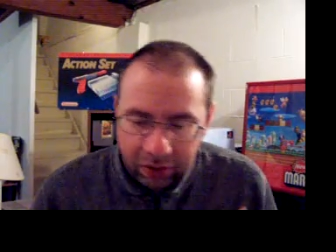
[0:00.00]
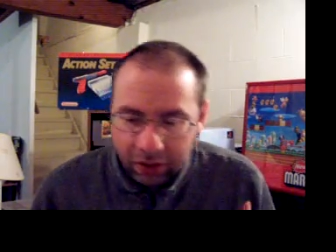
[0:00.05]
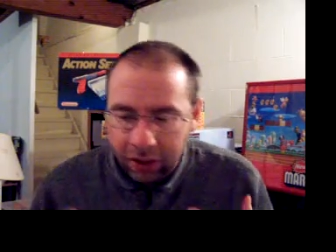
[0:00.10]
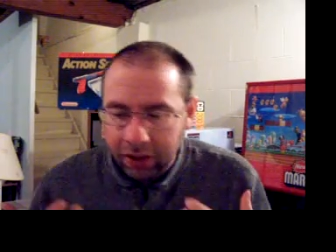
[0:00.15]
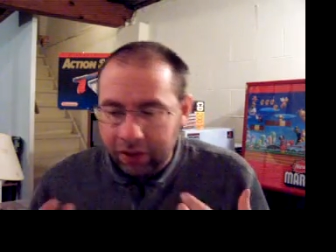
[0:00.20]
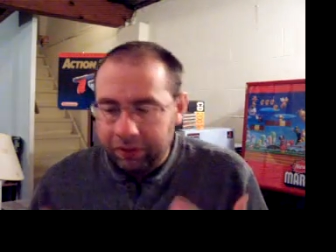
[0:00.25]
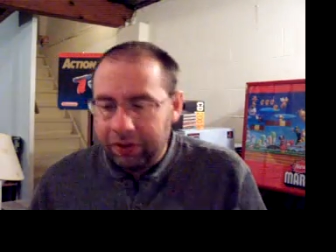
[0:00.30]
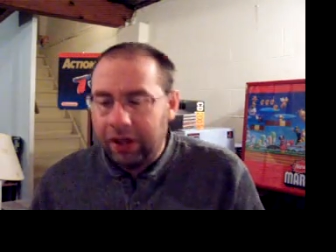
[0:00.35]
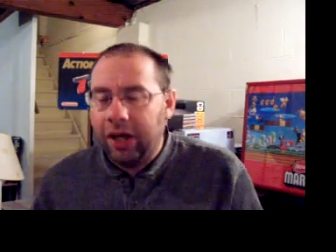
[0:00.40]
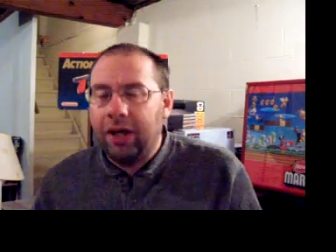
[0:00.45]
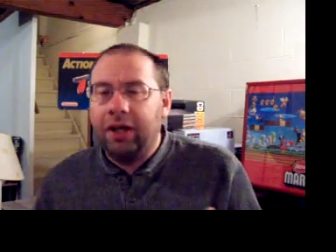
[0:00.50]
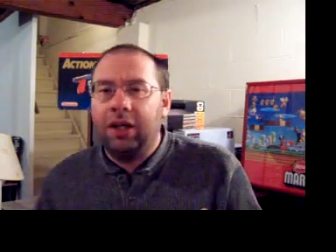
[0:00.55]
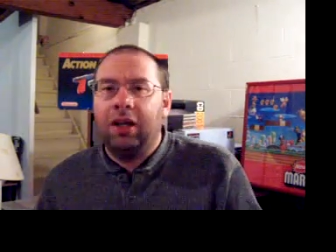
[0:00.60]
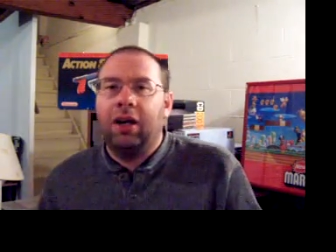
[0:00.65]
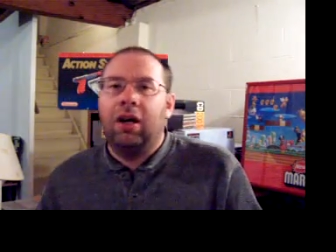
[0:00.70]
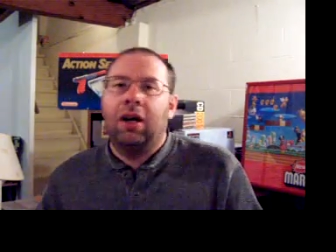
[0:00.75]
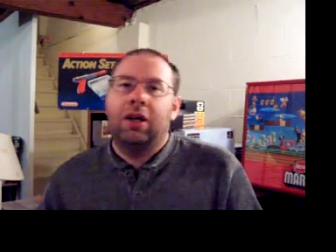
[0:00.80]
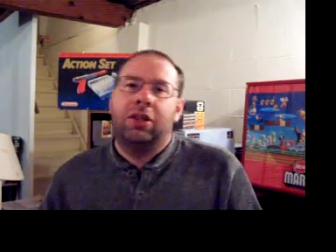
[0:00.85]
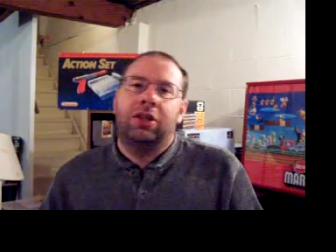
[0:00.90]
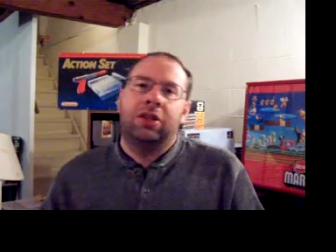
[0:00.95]
find the
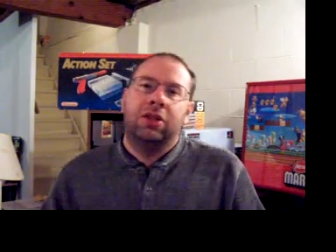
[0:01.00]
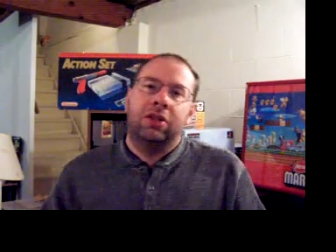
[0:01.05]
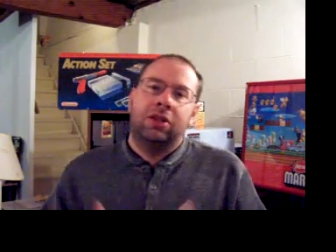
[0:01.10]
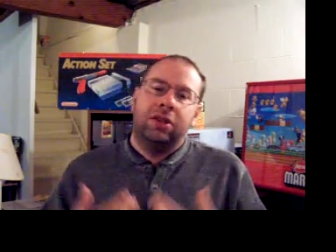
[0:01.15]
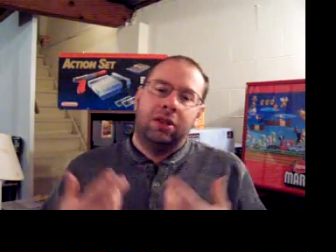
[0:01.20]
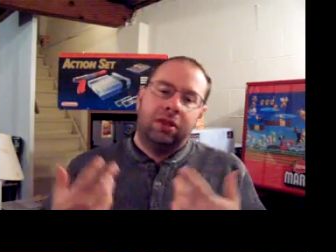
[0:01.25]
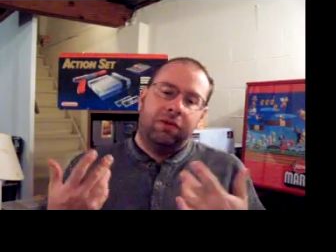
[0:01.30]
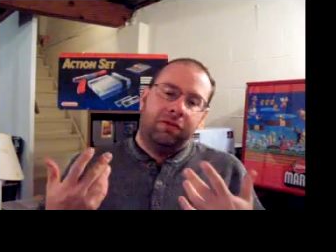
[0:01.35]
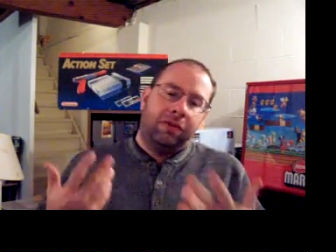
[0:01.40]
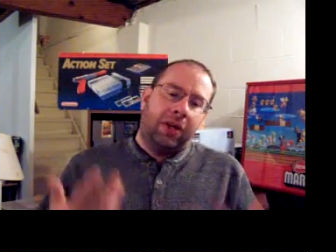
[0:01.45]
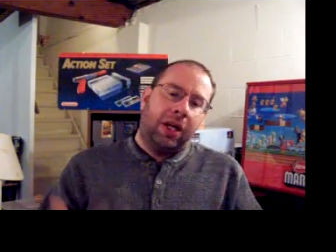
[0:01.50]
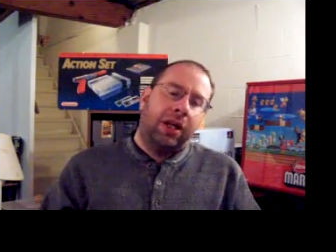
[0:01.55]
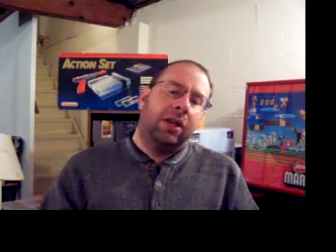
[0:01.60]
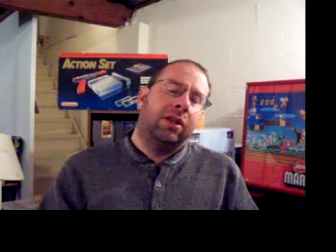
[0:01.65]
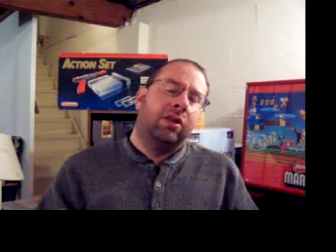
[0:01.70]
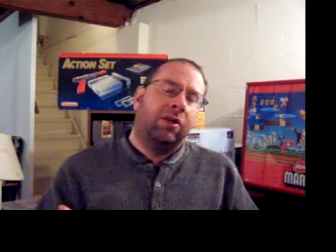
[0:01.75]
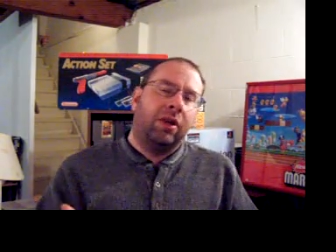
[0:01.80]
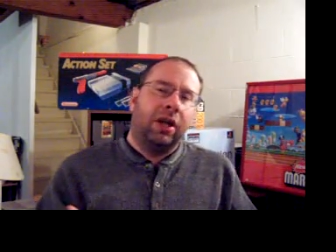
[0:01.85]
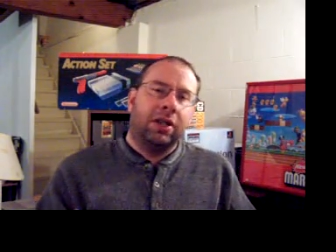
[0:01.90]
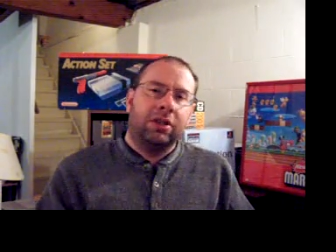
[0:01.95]
auctions and
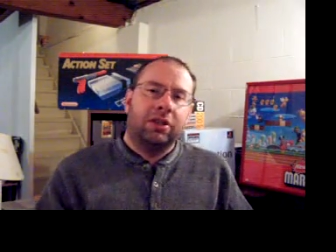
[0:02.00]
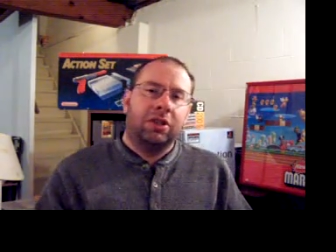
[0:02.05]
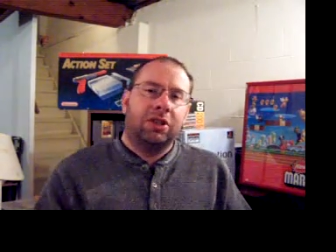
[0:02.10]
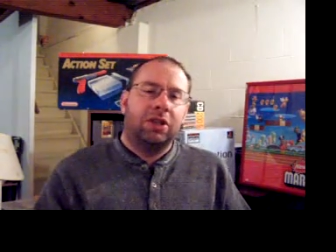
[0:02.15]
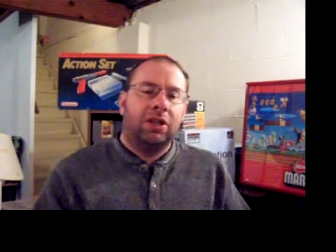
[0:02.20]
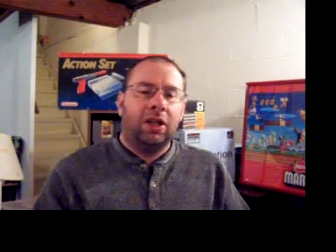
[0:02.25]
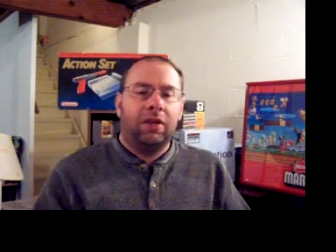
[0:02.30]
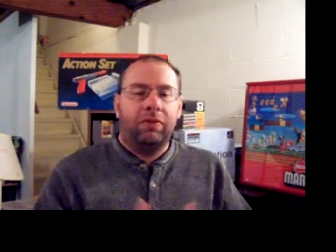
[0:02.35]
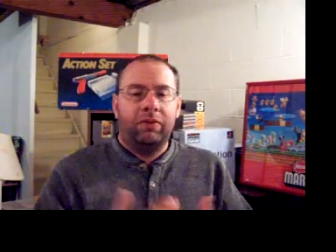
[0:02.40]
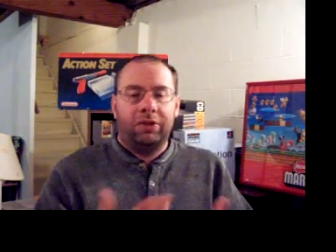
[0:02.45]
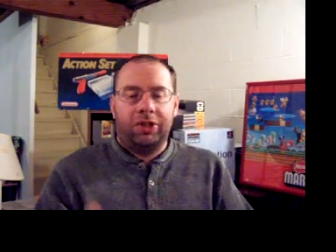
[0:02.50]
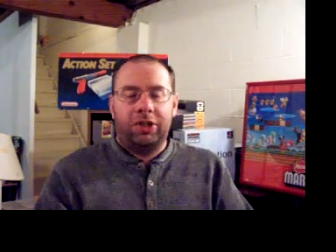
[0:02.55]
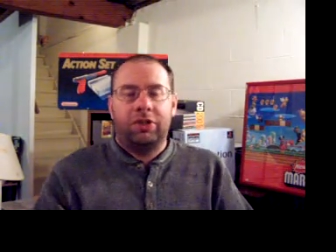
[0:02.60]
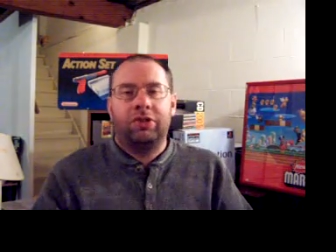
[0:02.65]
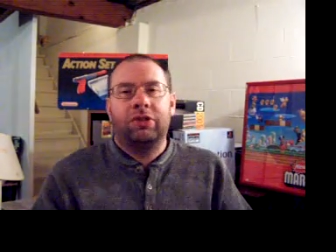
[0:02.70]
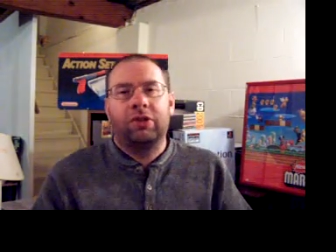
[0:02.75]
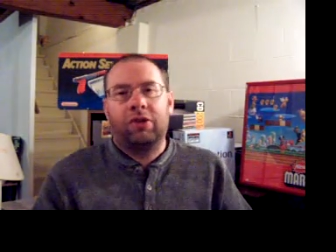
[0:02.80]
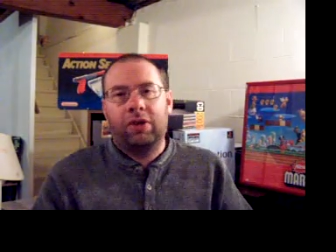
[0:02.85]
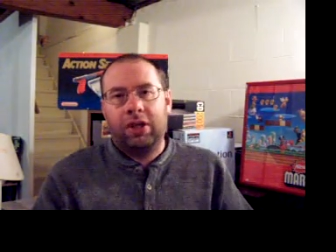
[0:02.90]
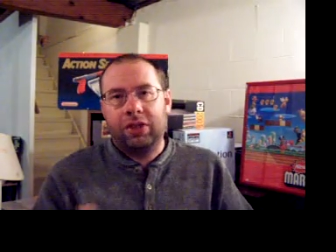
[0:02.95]
find Craigslist stuff, which
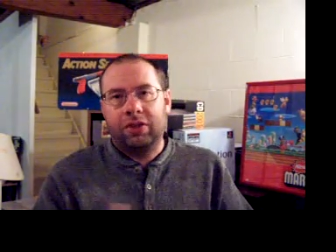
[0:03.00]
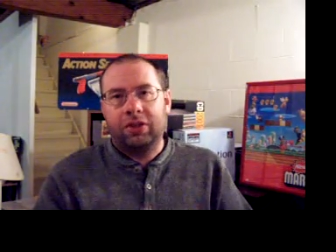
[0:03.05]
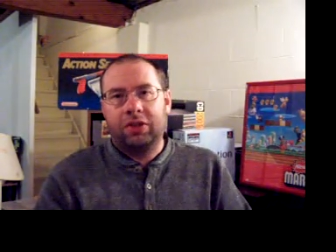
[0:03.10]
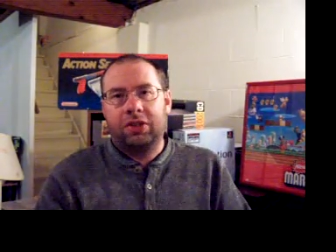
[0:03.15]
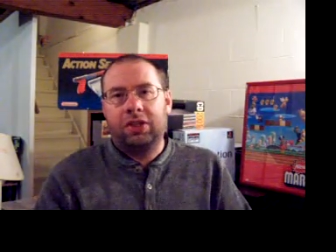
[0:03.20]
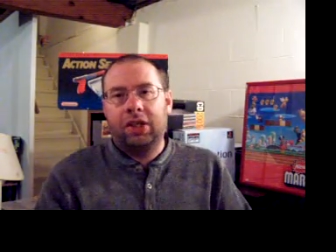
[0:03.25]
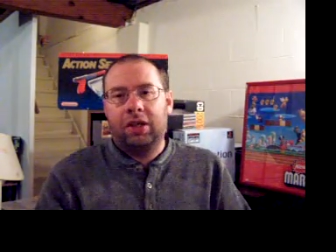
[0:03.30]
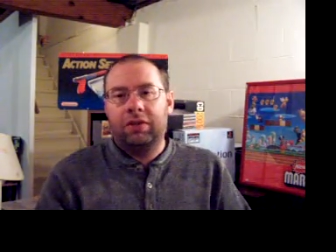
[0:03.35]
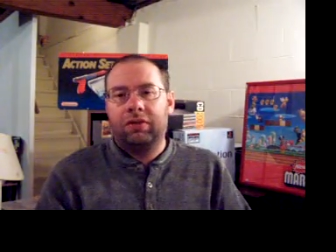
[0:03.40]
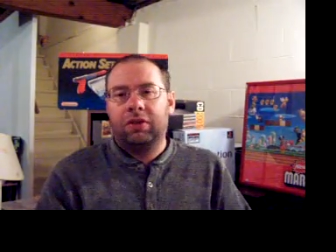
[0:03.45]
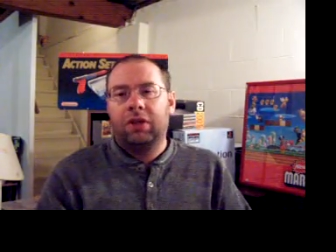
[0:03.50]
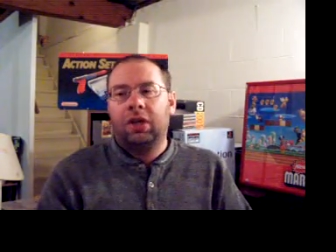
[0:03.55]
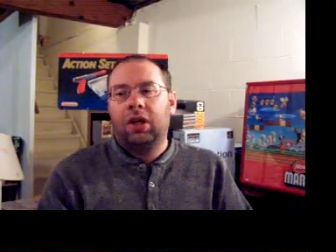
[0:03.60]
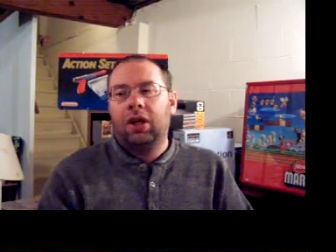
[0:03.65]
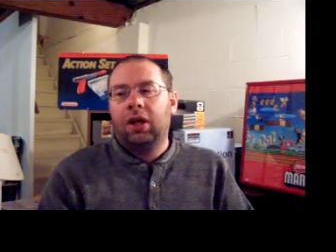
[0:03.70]
is Craigslist stuff,